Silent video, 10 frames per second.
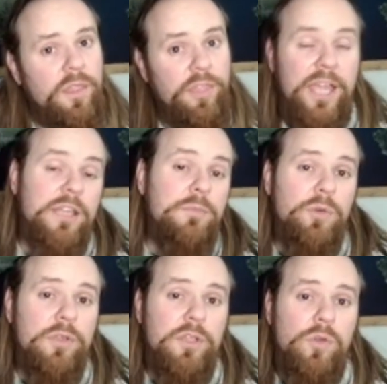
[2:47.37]
that can be
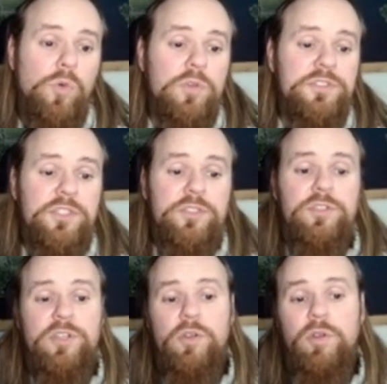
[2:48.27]
really cool. Sister
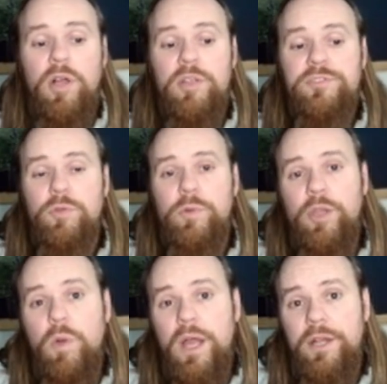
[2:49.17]
Stone also
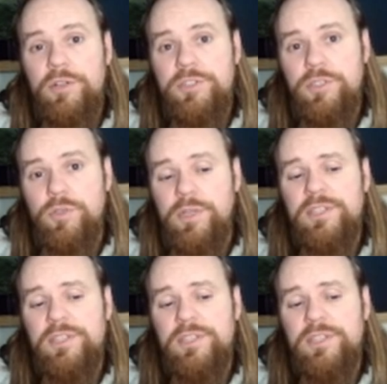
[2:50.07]
requires you,